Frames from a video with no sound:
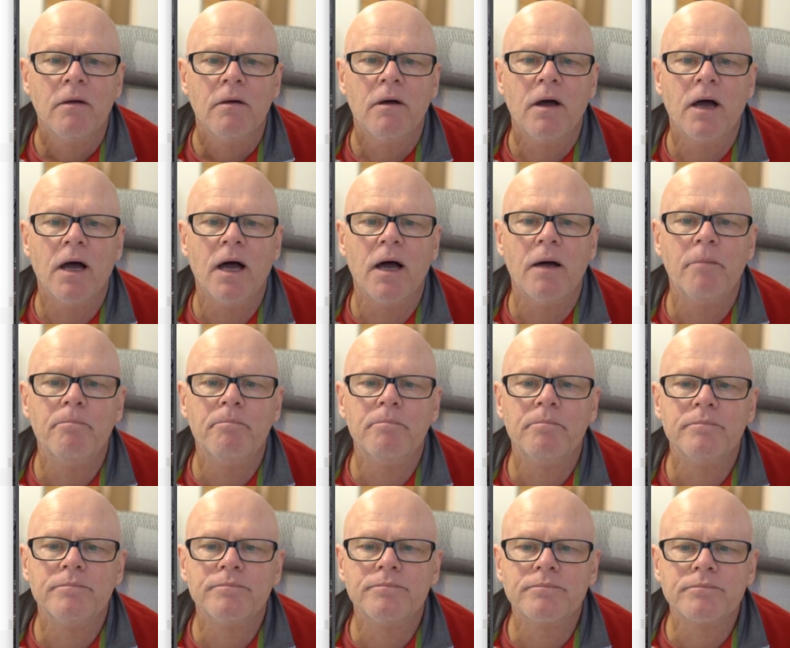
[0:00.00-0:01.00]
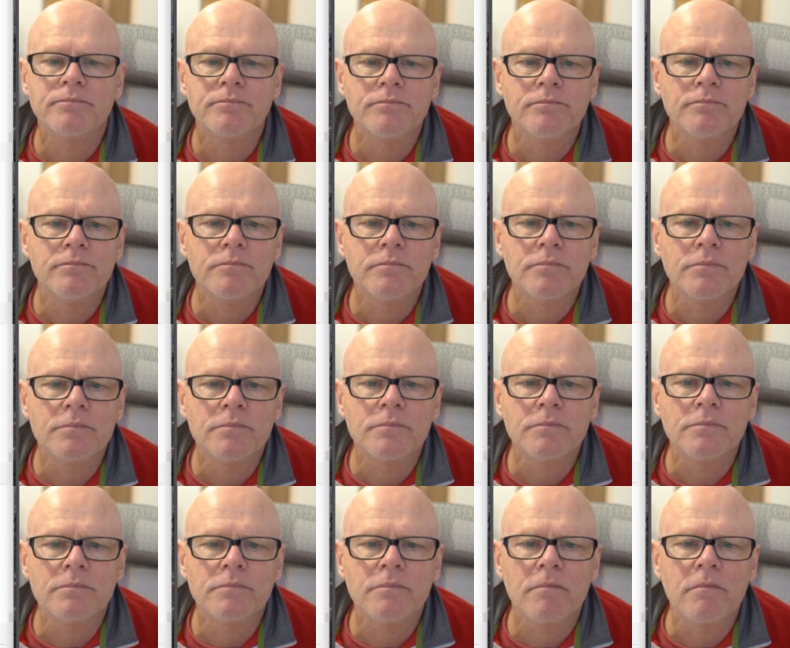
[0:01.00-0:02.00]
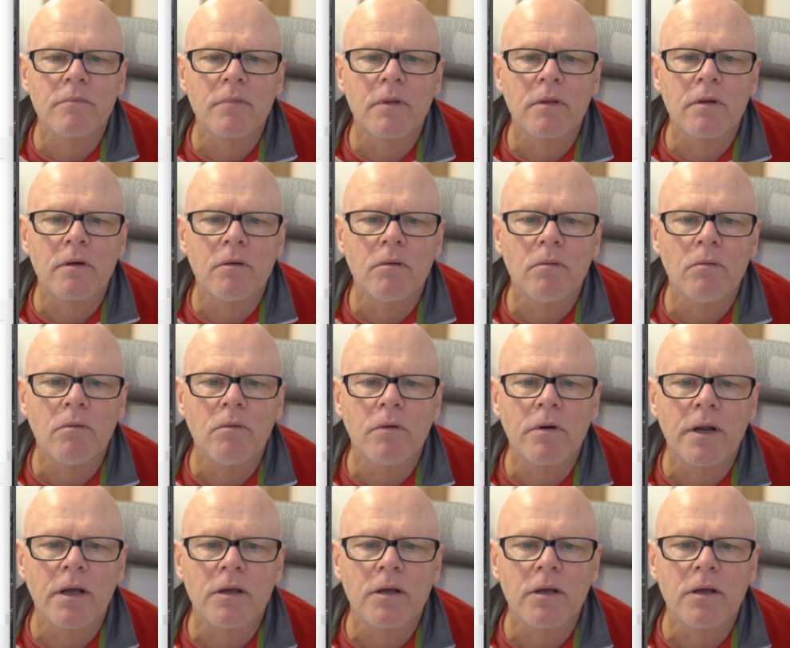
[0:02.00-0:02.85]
What